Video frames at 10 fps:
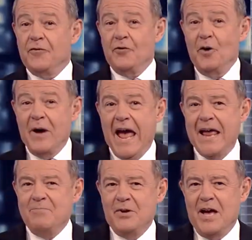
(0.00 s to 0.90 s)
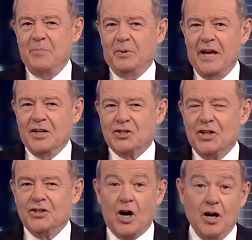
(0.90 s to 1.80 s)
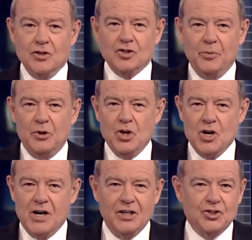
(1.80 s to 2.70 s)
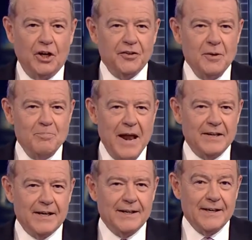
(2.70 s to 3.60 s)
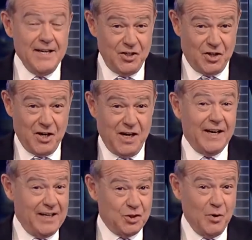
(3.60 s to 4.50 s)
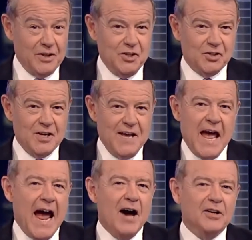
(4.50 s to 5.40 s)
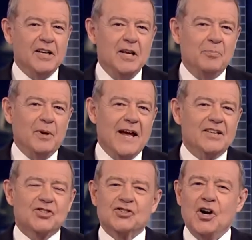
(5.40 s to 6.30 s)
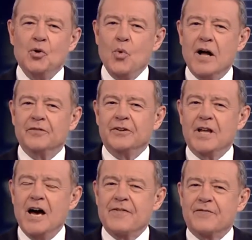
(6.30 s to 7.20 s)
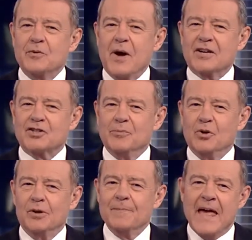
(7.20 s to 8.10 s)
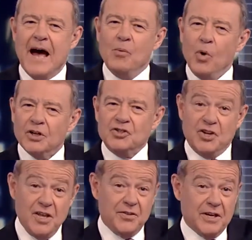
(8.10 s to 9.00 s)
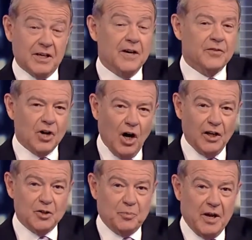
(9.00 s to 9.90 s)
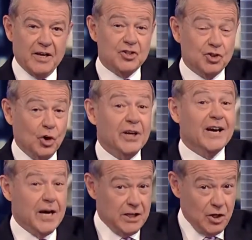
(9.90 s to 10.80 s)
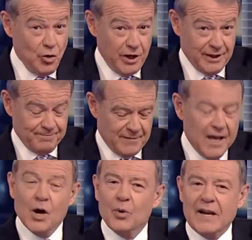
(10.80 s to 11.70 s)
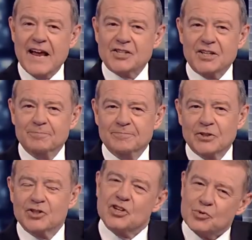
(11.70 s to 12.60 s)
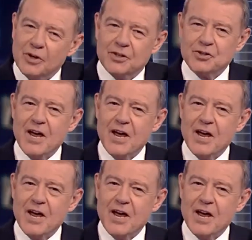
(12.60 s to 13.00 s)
A former NBA player turned entrepreneur, Jonathan Bender. He's here and he's with us. How did he plan so well for life after basketball? And what does he think of college players joining a union? We'll ask him because he's with us